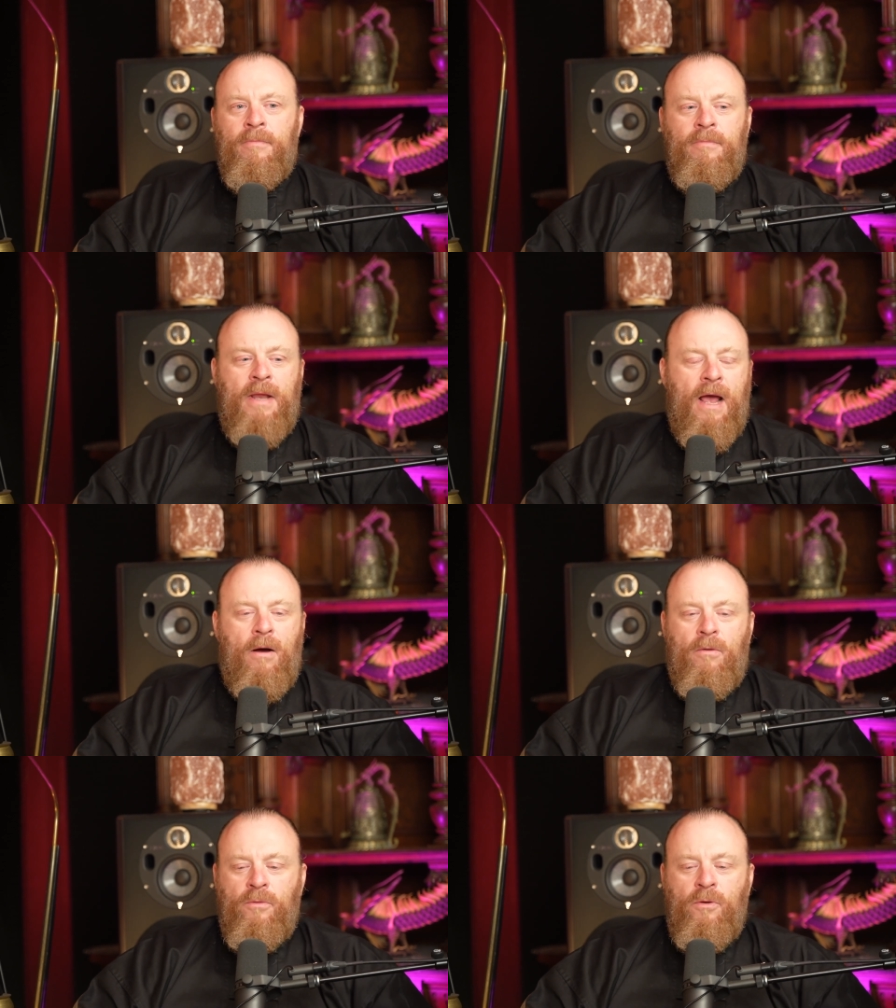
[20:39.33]

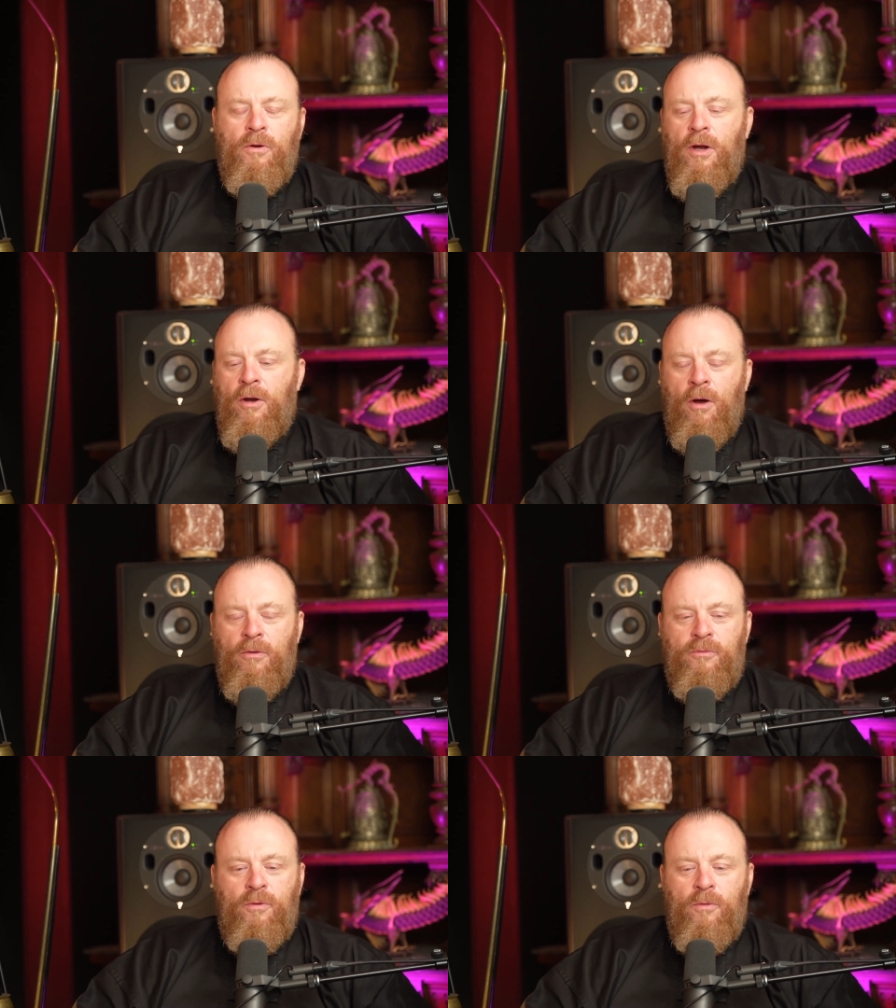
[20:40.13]
Now, you can
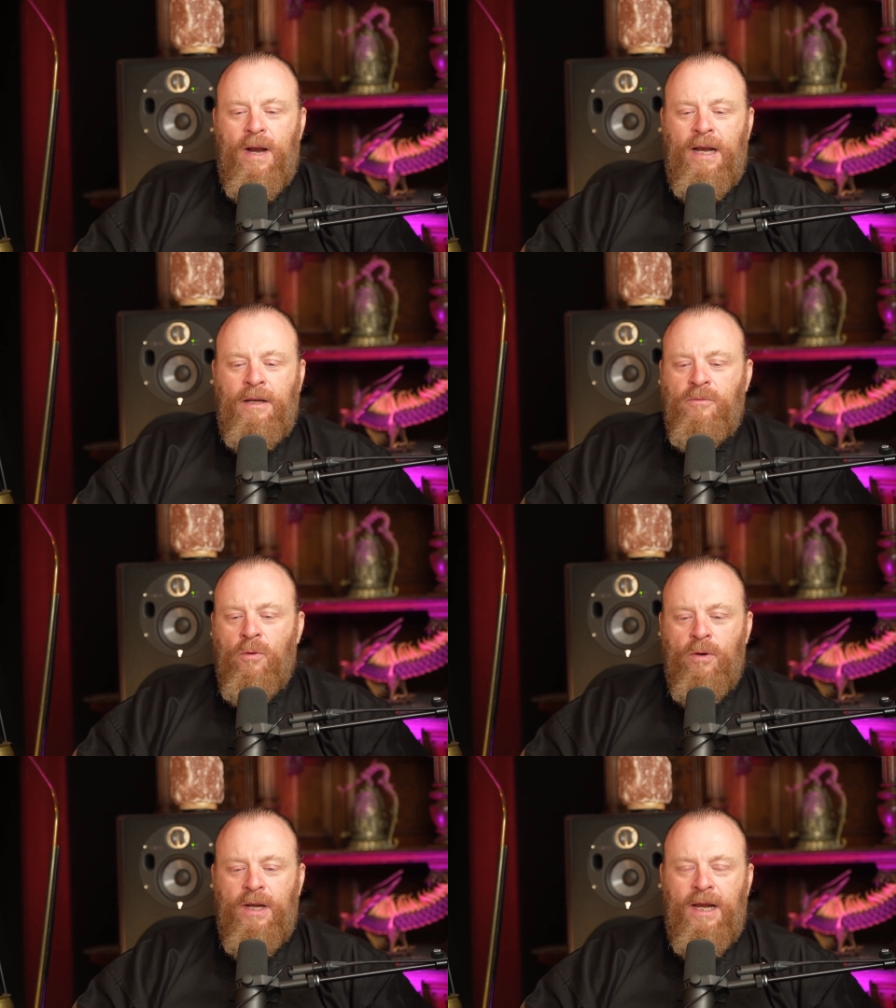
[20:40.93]
go to any
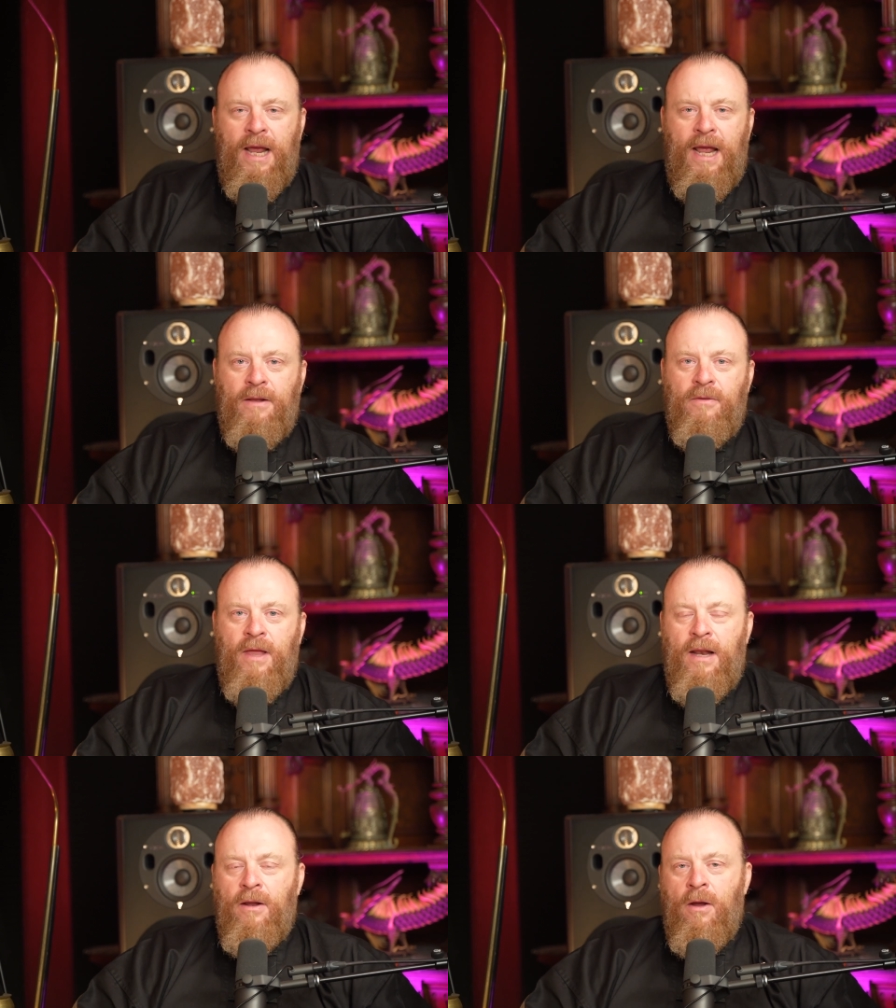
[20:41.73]
talking head
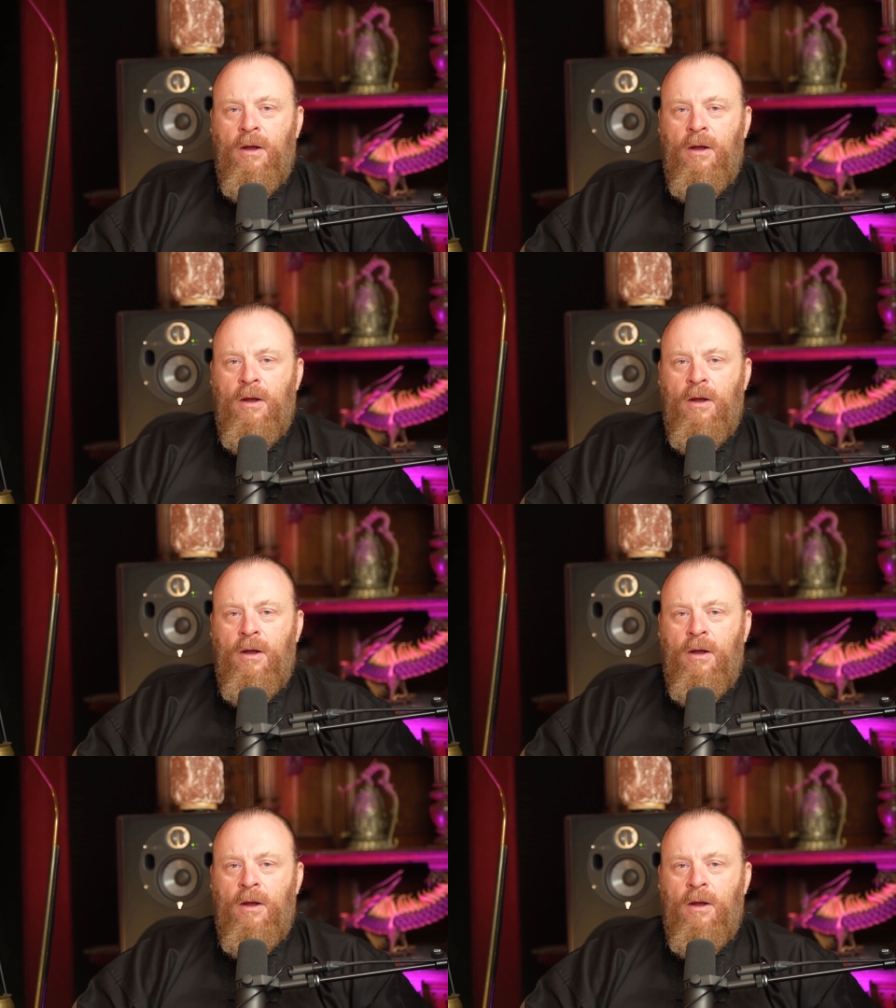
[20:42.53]
that